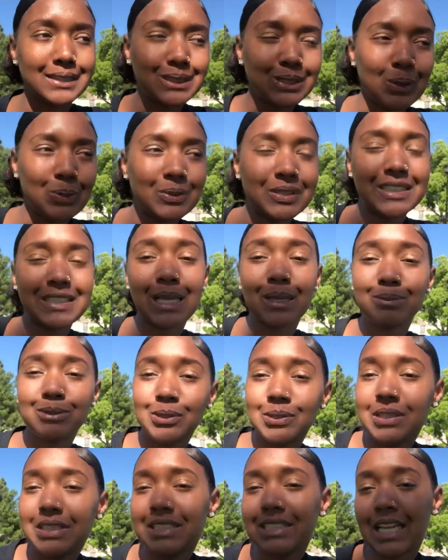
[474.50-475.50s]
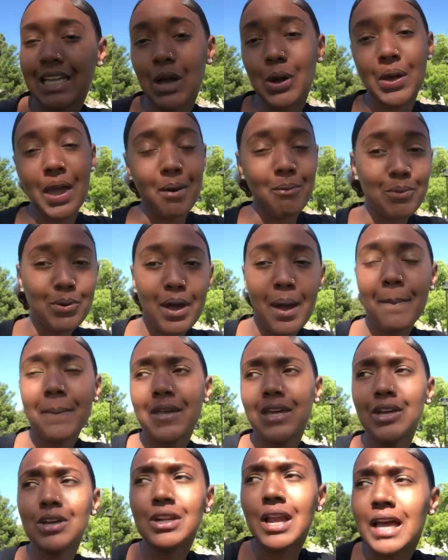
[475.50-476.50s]
so what's up? So he's like, okay, well, come
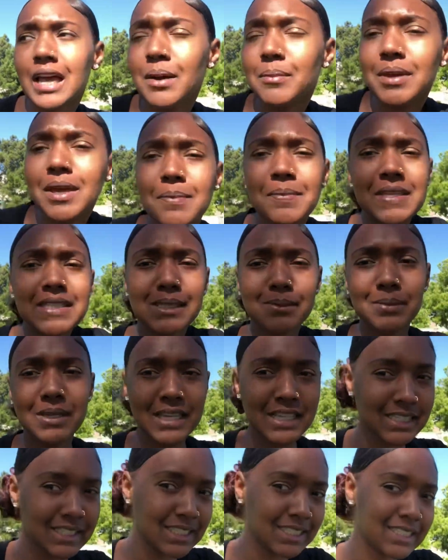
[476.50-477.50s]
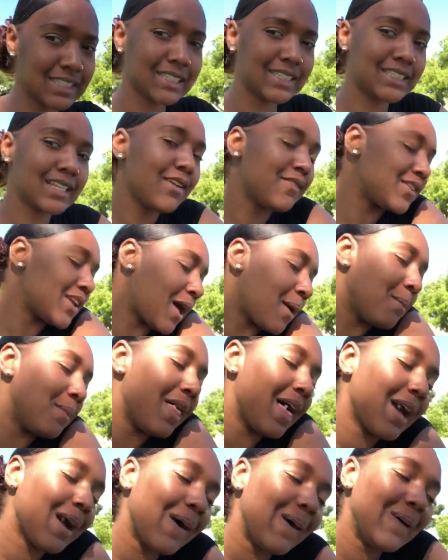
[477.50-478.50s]
here, like, come give me some kisses and stuff. And
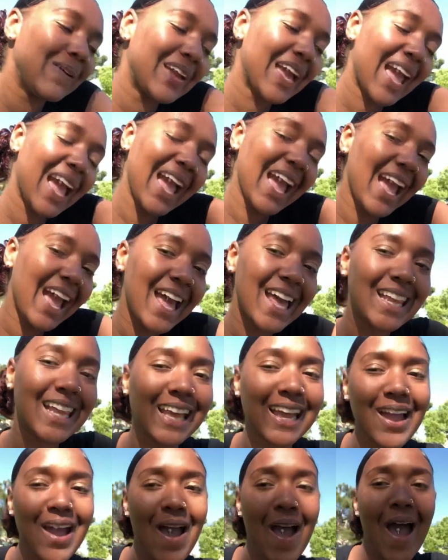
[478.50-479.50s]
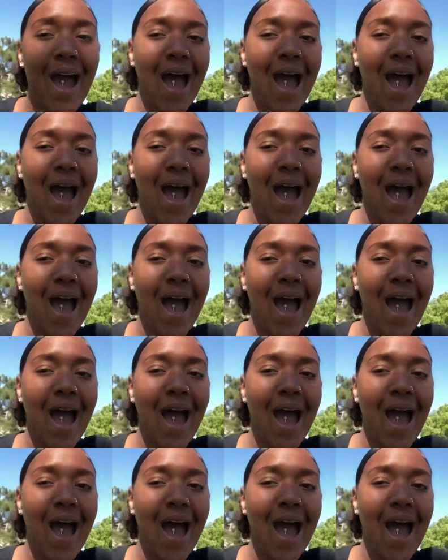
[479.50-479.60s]
I'm like, okay, like,